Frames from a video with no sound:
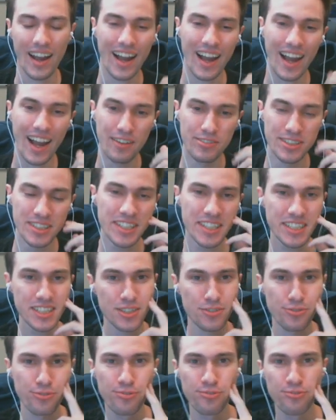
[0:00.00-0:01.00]
I really like the
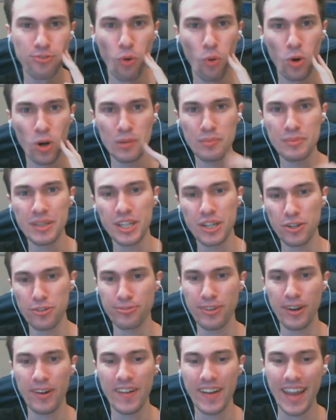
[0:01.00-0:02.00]
4-meter
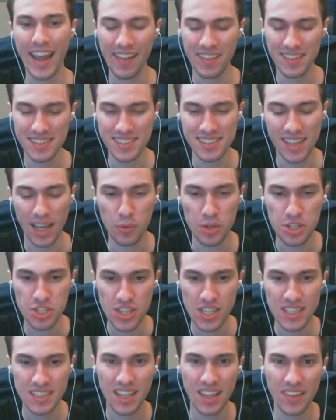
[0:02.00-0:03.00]
fairing Atlases. I wish
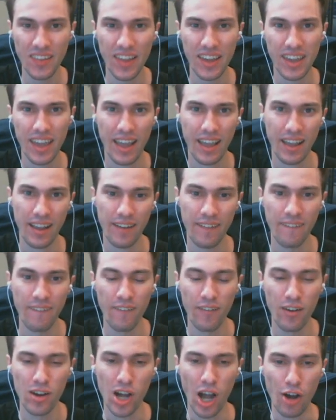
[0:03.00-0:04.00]
they'd done like a
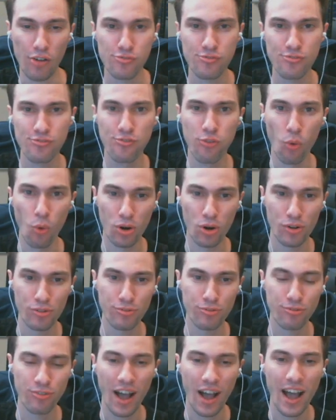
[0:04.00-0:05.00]

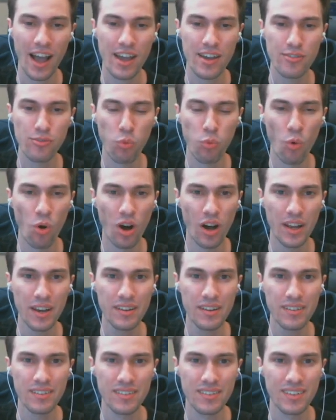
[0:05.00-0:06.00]
451.
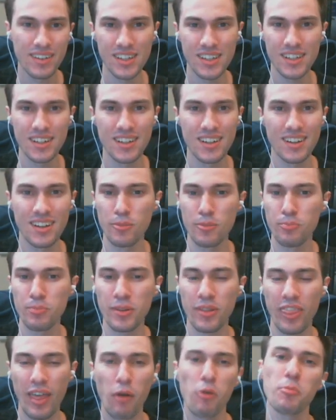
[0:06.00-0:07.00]

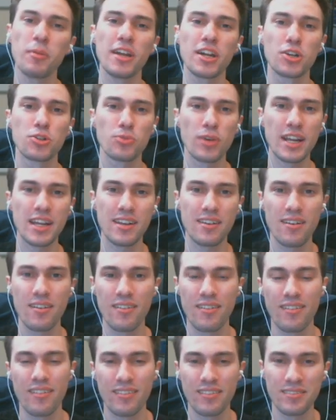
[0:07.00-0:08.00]
That would be a great
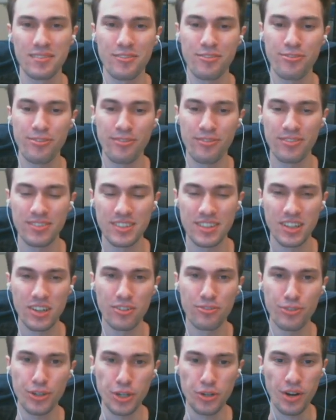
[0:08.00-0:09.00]

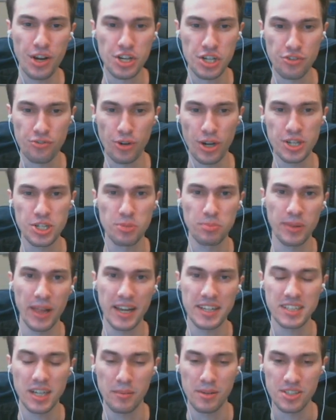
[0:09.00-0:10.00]
configuration for
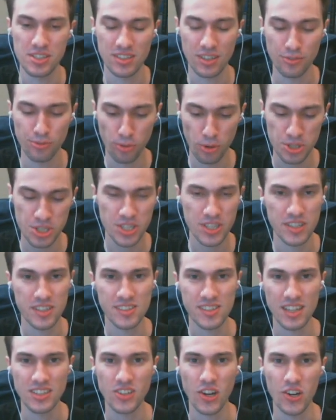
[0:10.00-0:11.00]
interplanetary missions. Unfortunately, the
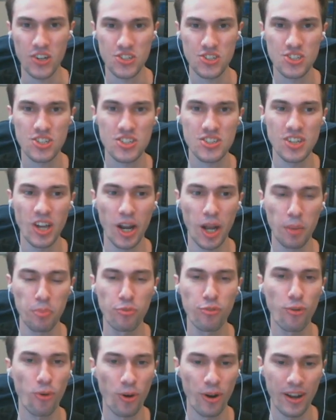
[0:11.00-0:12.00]
Centaur is just not up
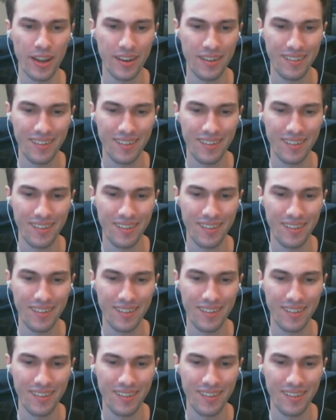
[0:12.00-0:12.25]
for it.